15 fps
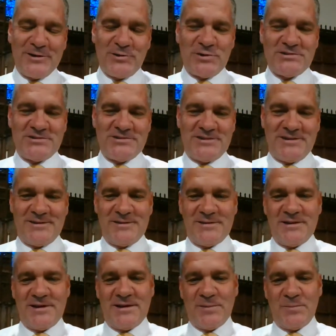
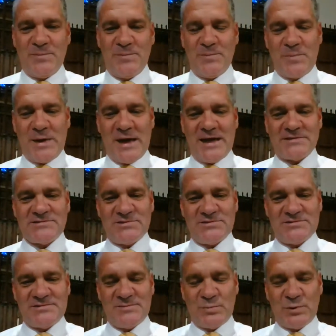Christian
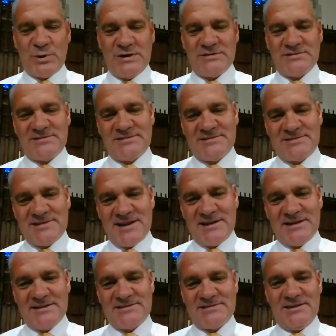pastors and priests'
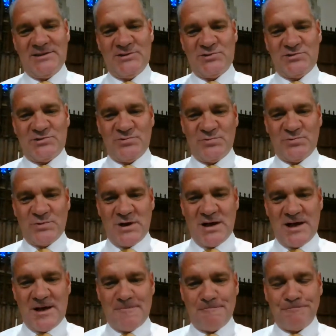tendency
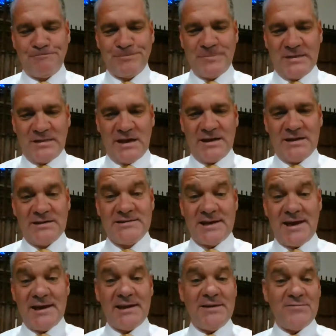to like
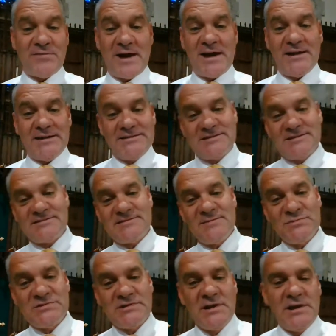tidy filing
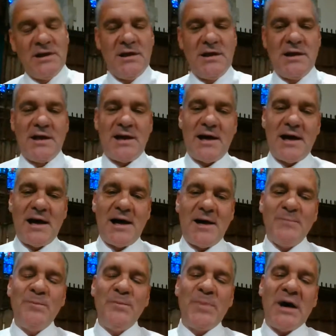systems.
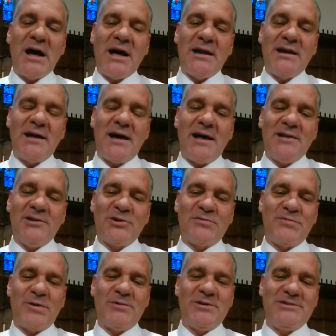But I look
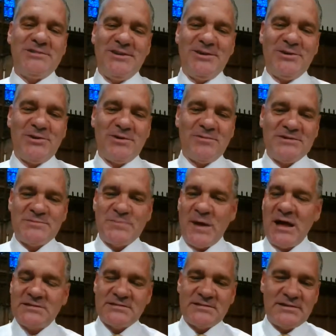forward to your
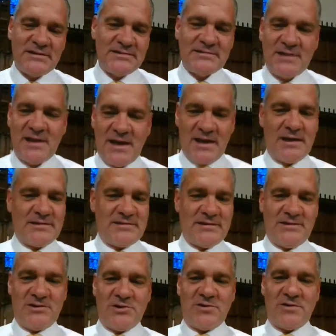responses and
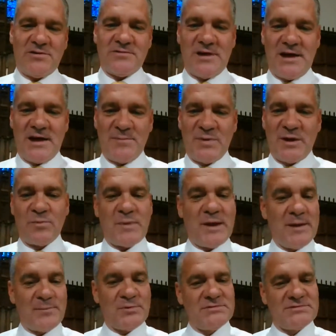to your bigger
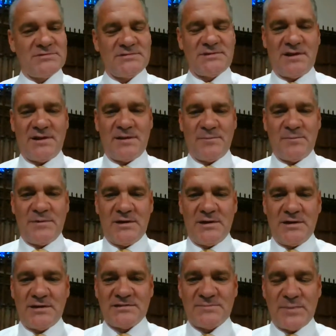papers.
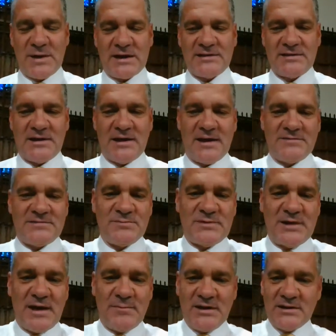I expect to have some
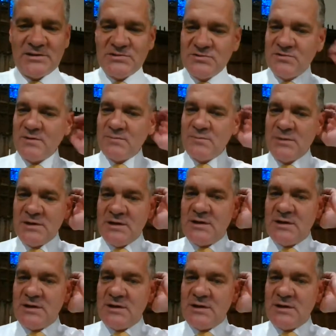time to get to them